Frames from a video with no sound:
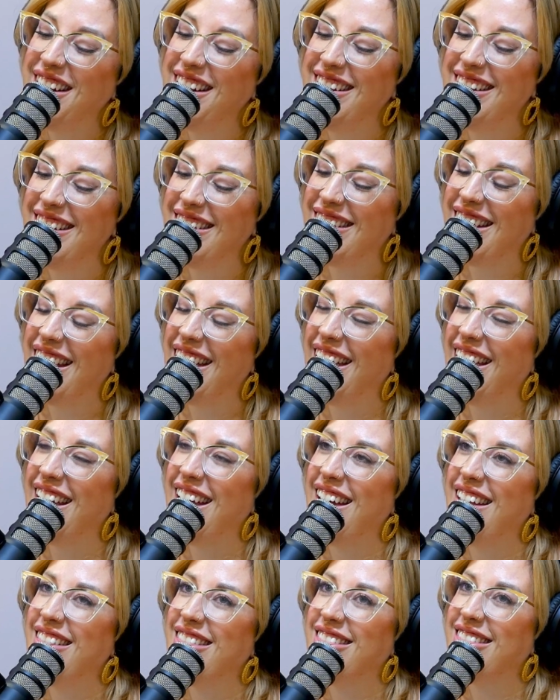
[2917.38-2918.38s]
wanted to
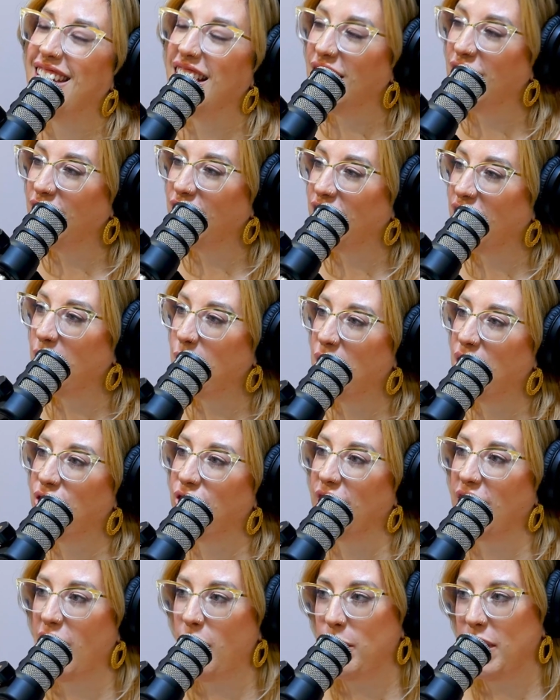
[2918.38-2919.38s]
say thank you so
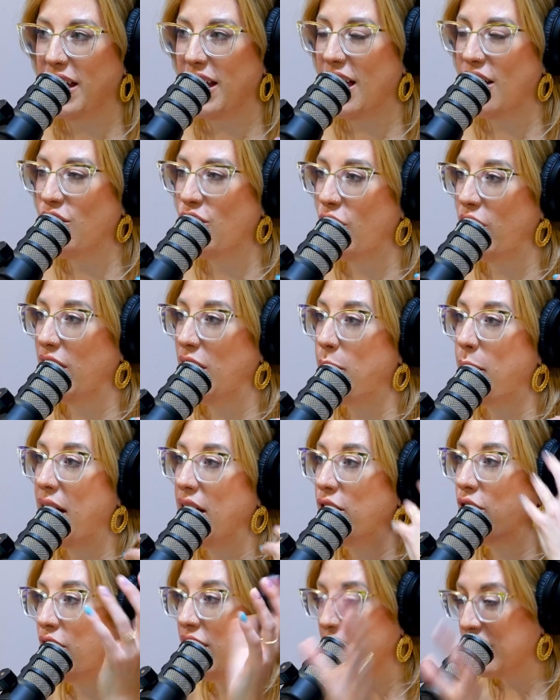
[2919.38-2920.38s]
much for coming and talking
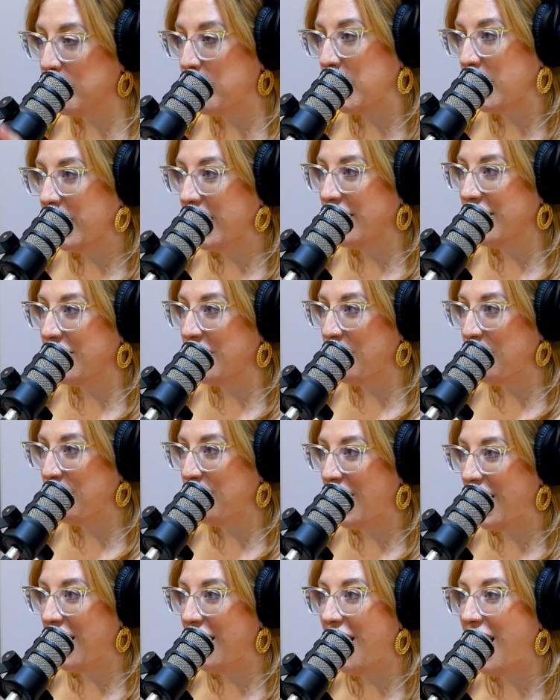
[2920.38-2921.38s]
about your experience so
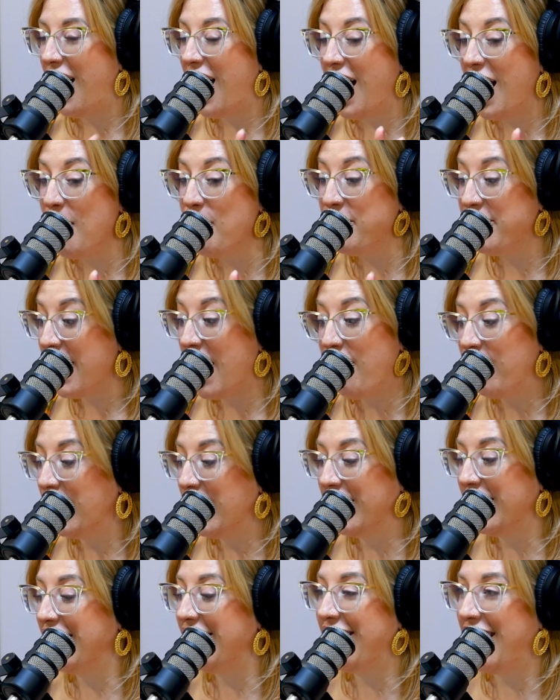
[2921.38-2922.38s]
far. I'm
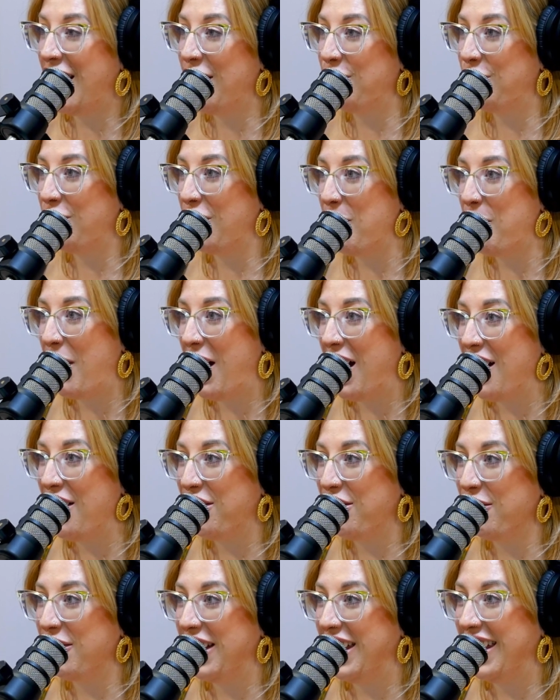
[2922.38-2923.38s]
definitely down for a
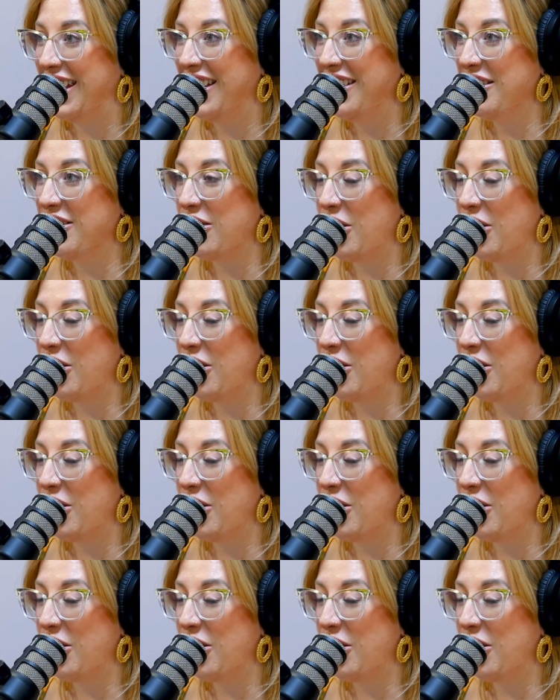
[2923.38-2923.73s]
part 3.